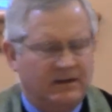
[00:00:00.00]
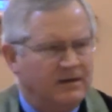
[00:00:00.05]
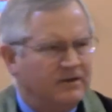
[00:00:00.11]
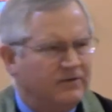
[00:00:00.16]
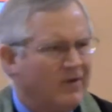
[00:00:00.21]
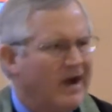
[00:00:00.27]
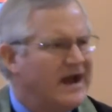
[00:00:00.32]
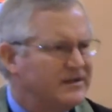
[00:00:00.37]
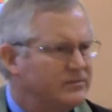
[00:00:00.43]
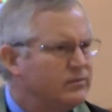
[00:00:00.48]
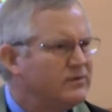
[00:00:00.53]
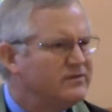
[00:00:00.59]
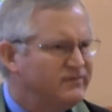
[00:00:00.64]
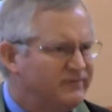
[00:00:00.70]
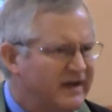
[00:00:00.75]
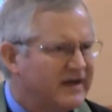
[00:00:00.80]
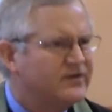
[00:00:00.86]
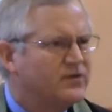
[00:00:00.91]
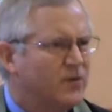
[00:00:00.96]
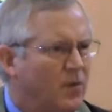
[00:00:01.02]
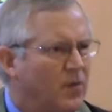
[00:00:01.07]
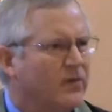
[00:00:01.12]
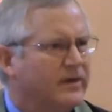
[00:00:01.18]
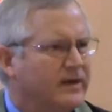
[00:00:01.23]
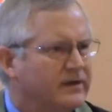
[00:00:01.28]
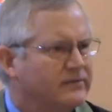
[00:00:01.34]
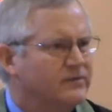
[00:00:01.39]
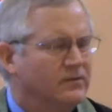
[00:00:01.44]
Christ was
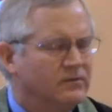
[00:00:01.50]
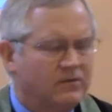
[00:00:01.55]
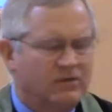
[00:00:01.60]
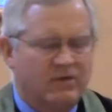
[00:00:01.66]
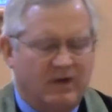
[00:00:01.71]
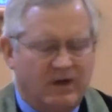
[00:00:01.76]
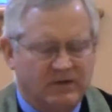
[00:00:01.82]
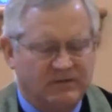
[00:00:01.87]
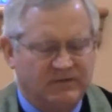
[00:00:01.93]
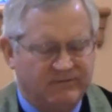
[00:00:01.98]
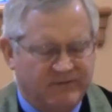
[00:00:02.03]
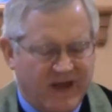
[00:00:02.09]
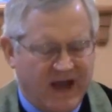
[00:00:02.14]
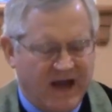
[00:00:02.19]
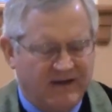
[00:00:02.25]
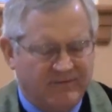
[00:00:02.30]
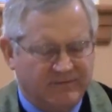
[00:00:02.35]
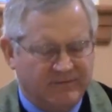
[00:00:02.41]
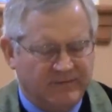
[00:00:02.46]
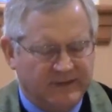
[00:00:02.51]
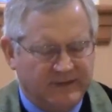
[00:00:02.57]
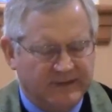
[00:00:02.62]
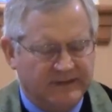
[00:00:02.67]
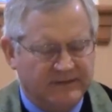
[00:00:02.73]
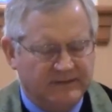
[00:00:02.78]
victorious on the cross of Calvary.